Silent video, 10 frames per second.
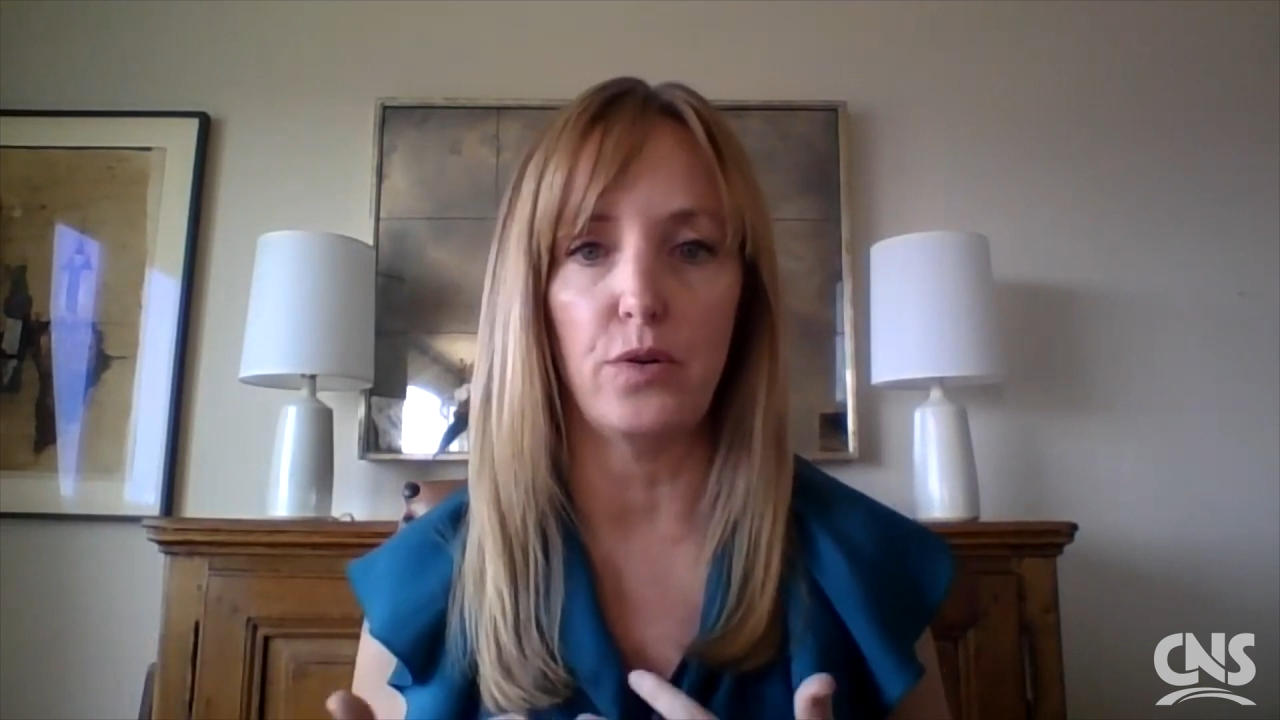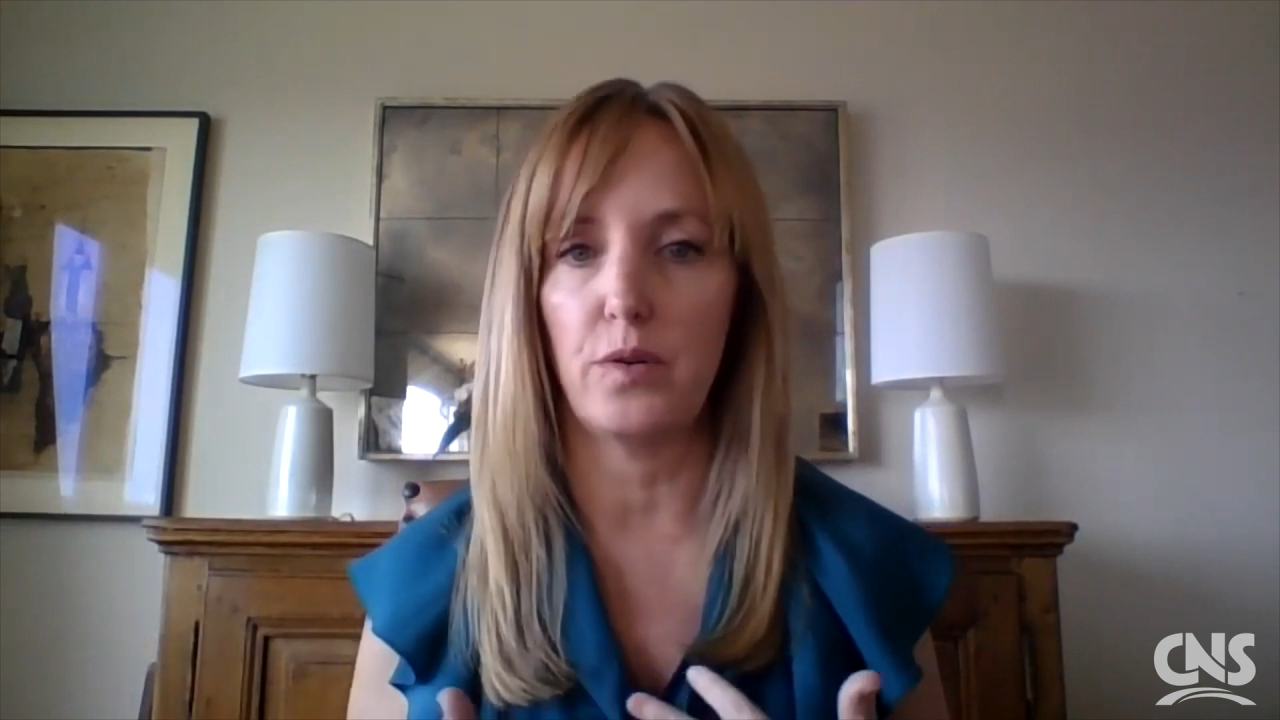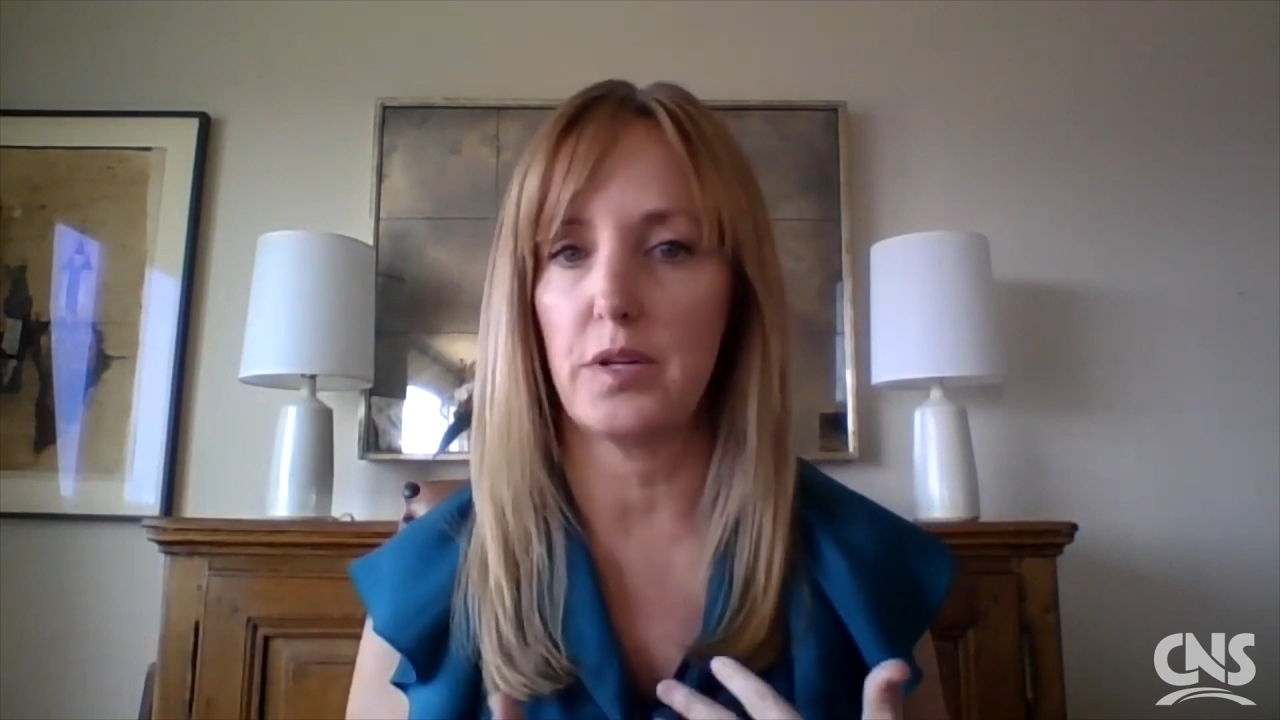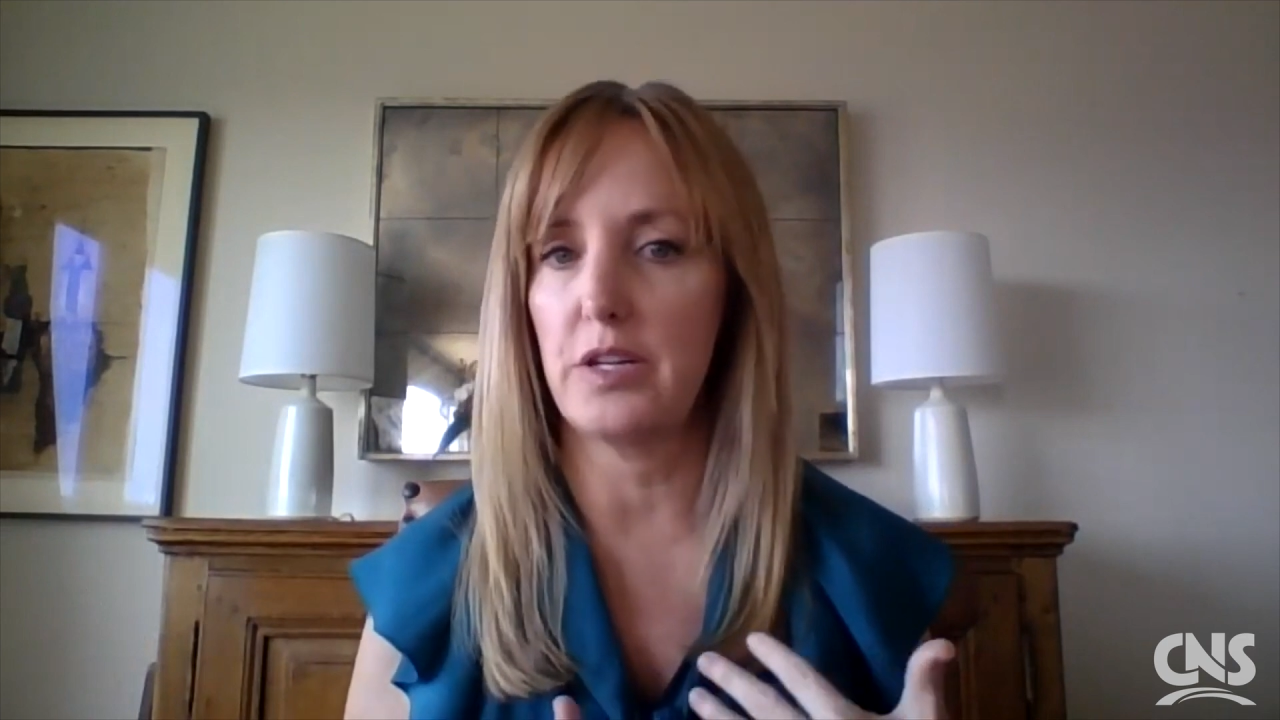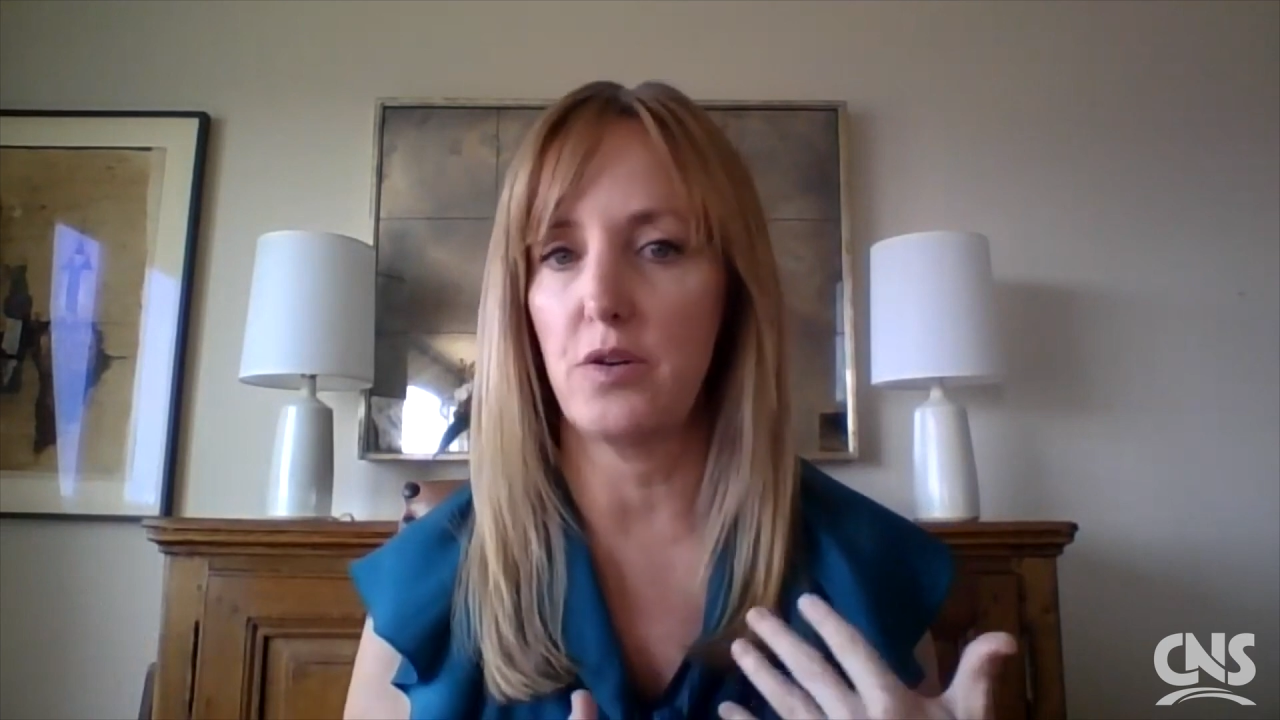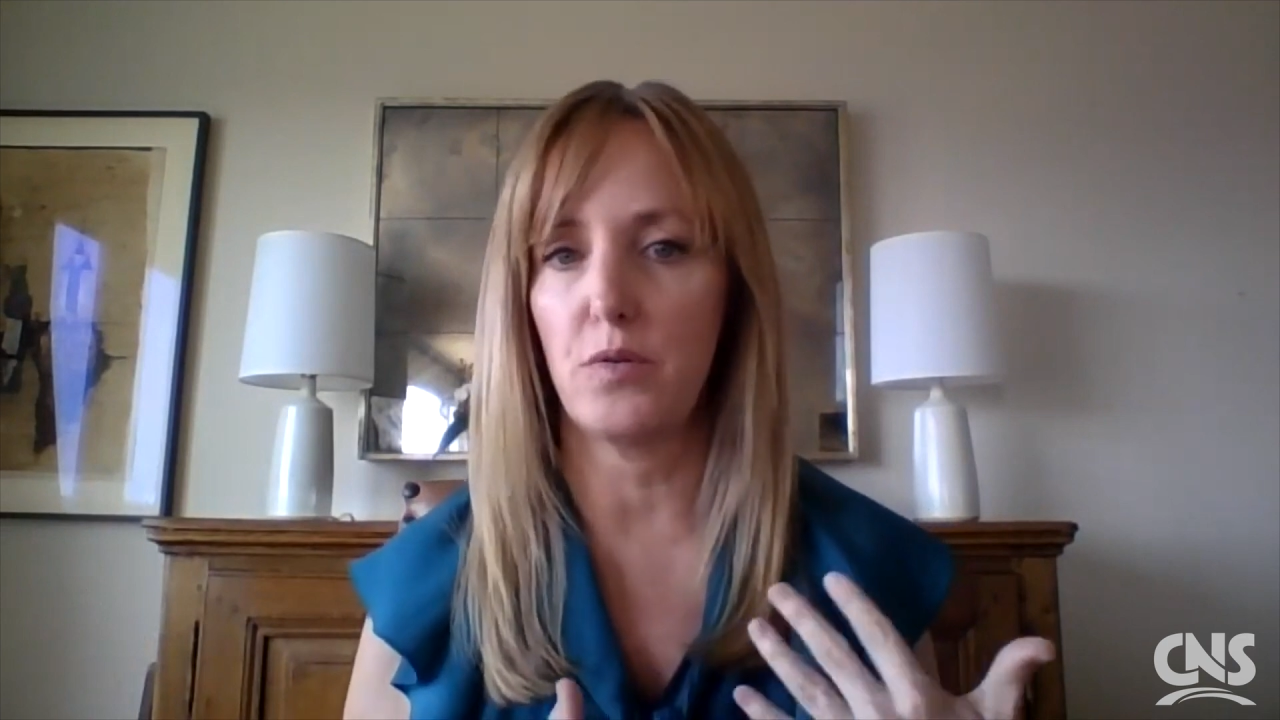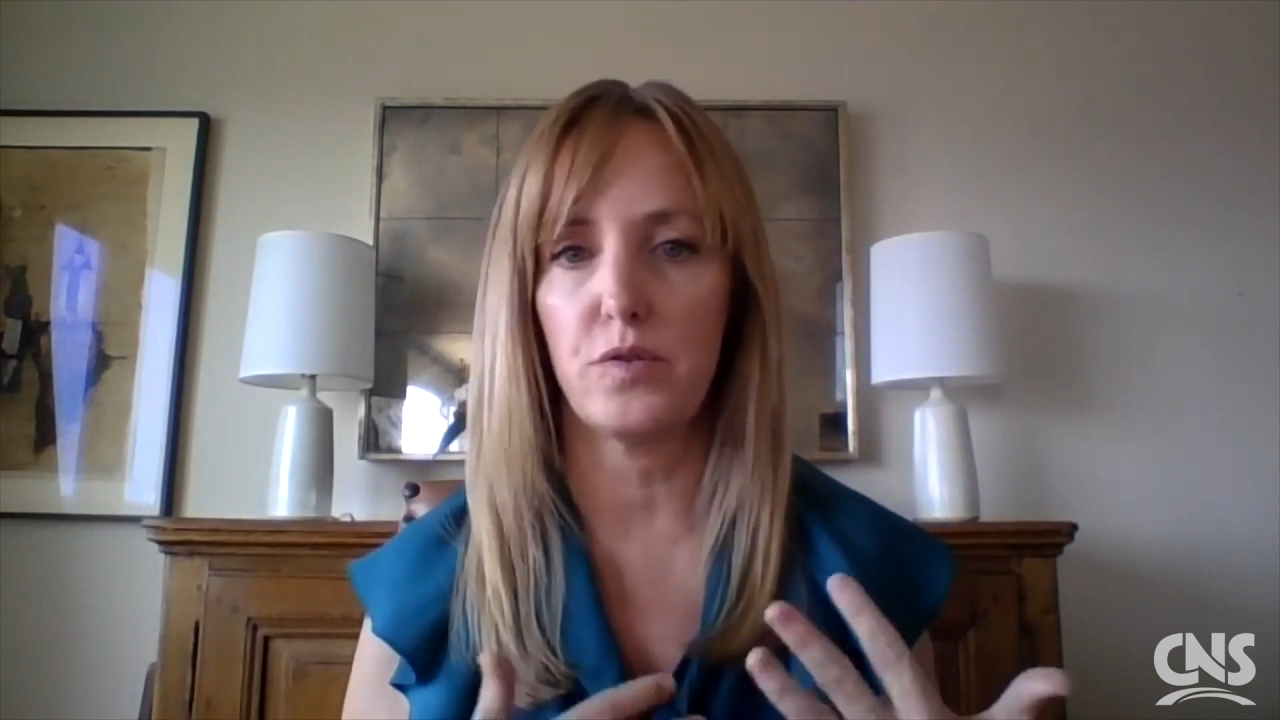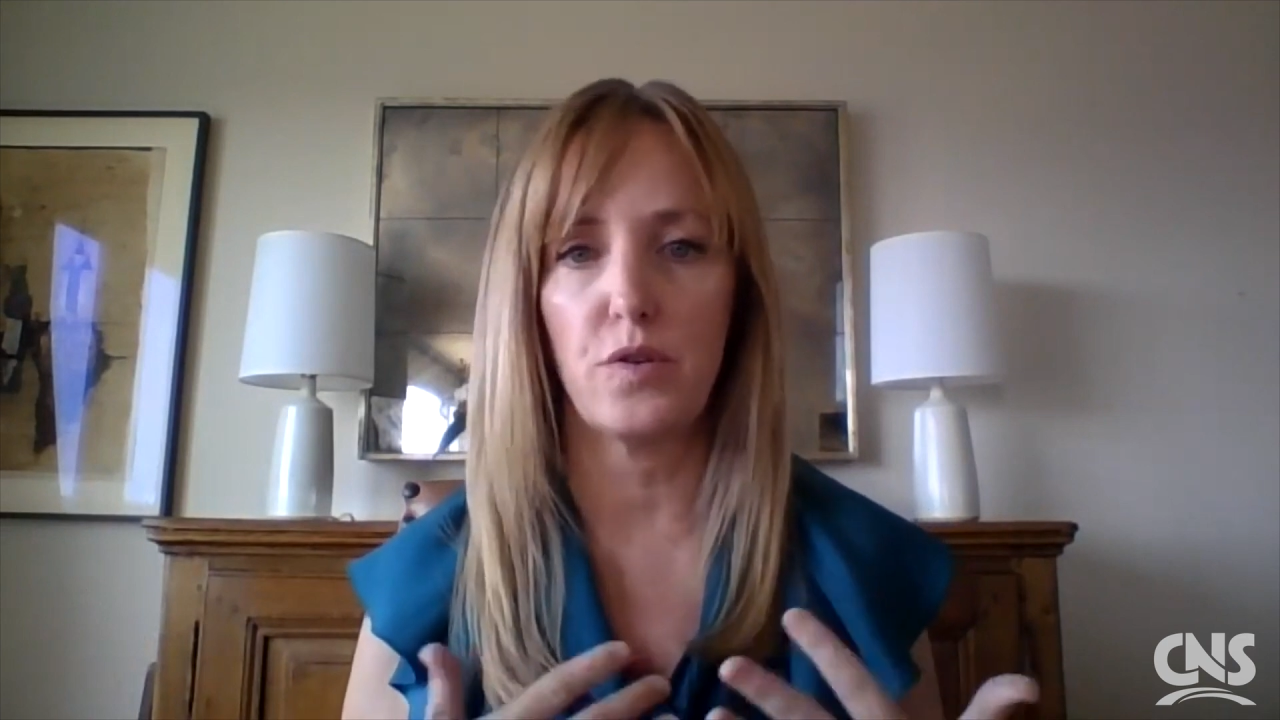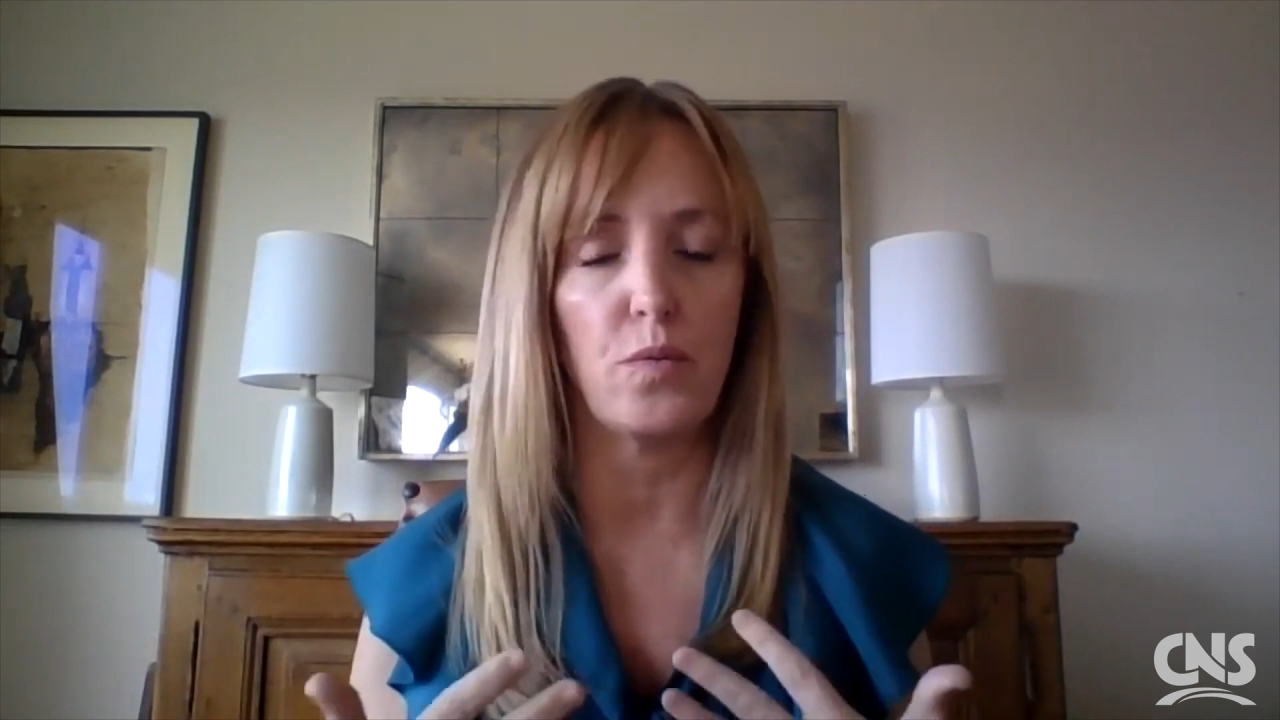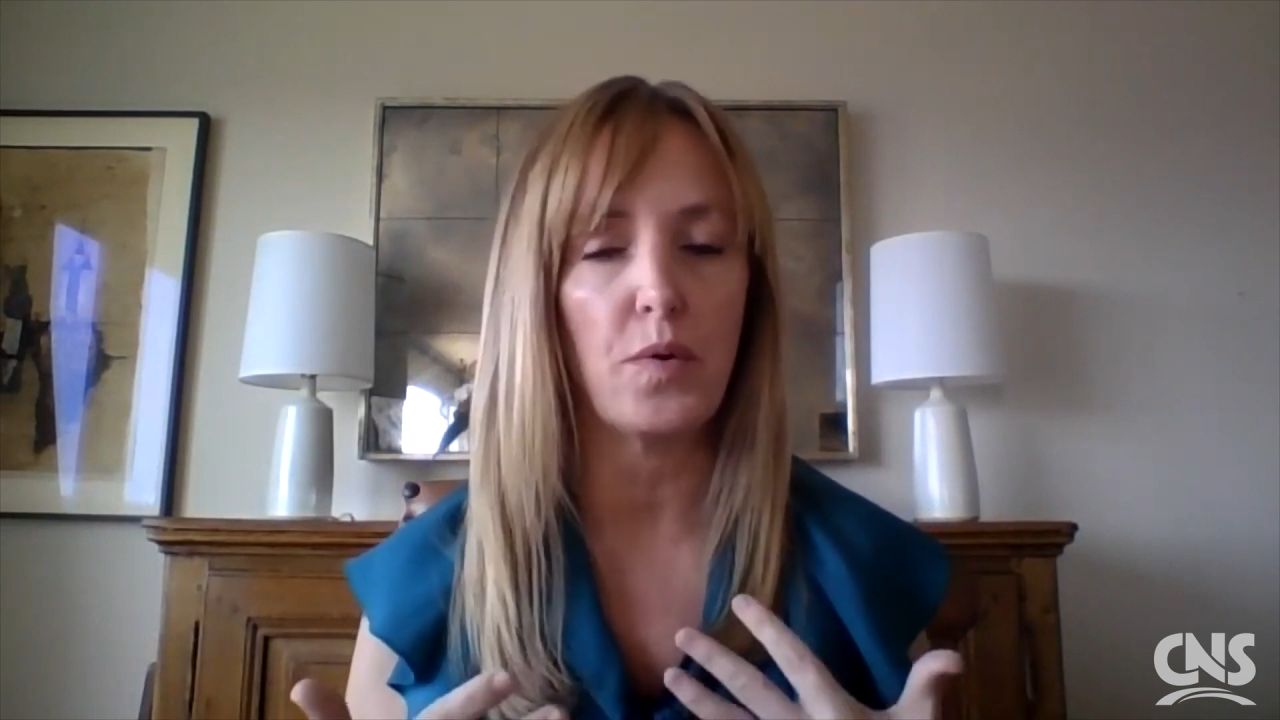you know, so